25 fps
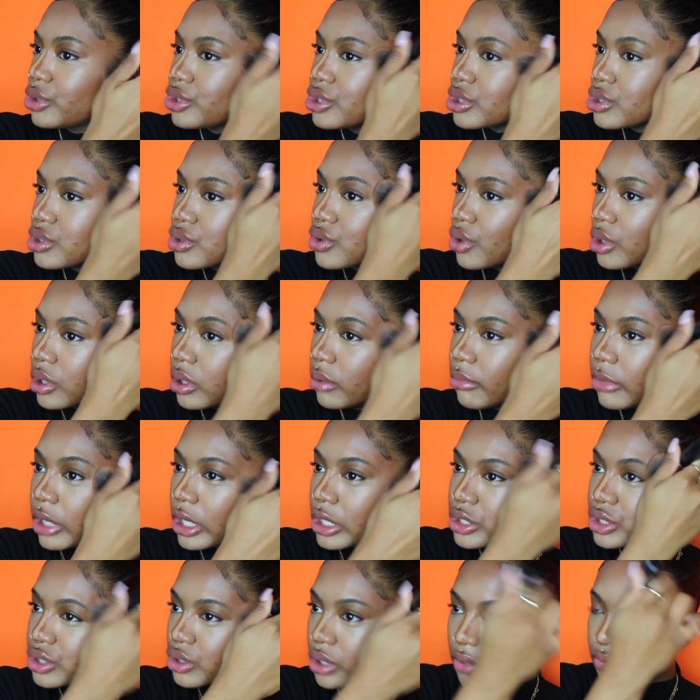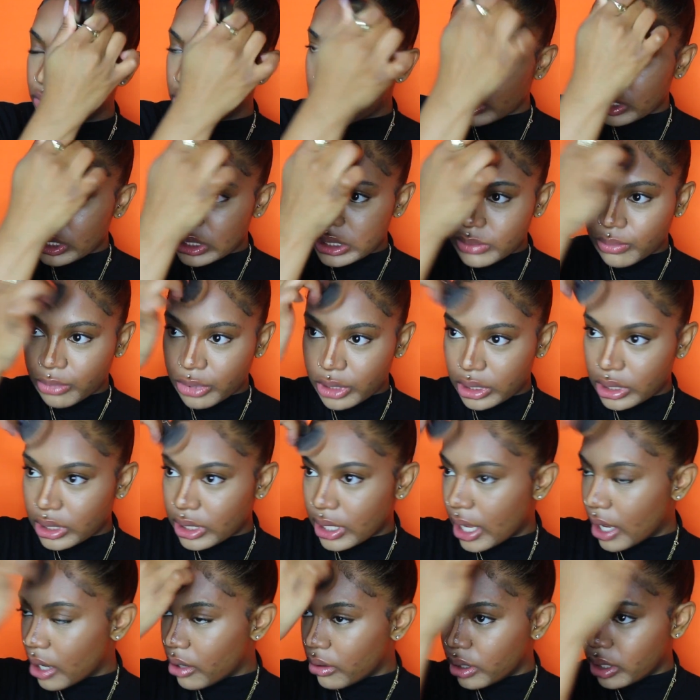just gonna make sure everything is blended
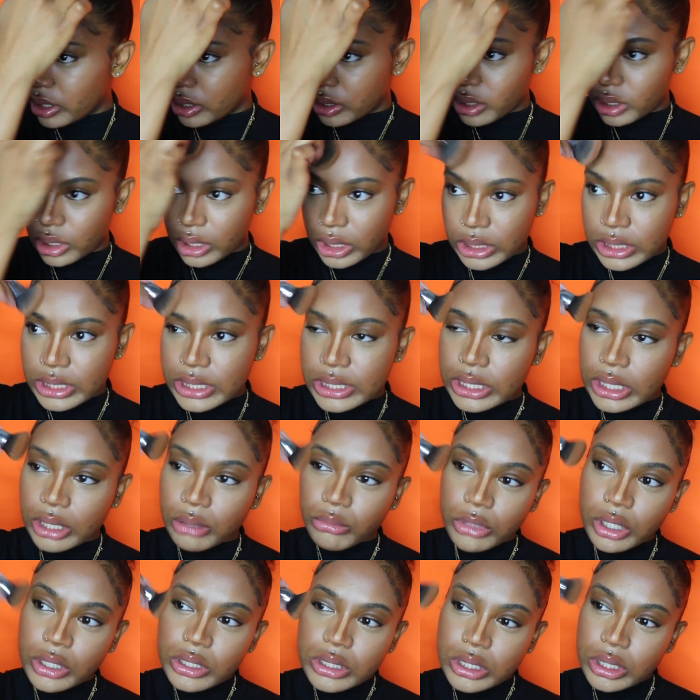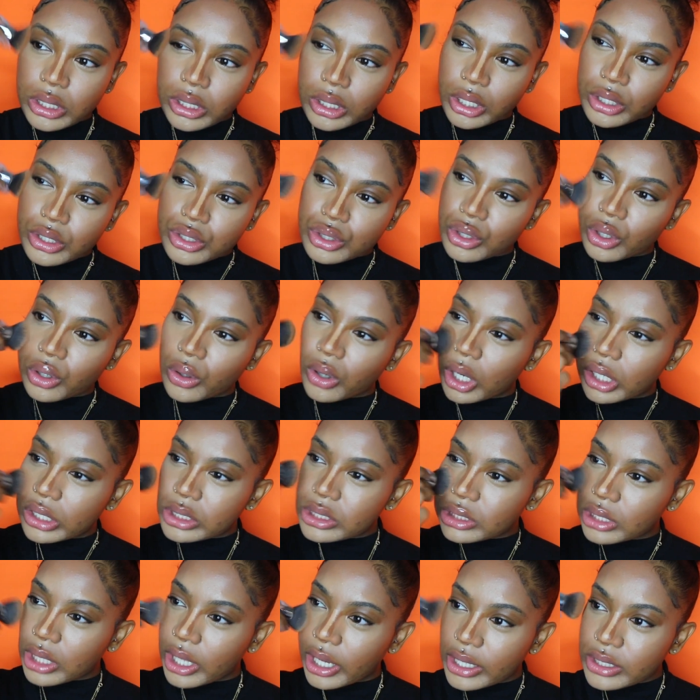out and looking seamless and there's no
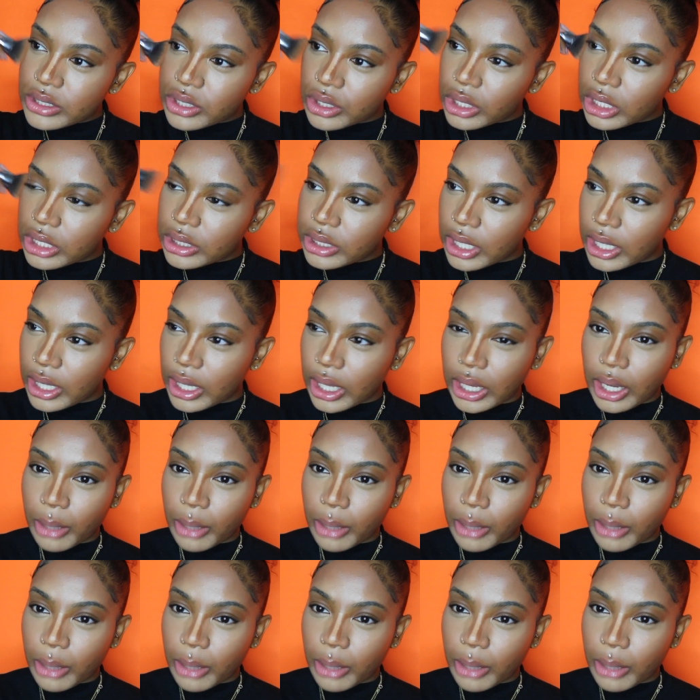harsh lines or anything.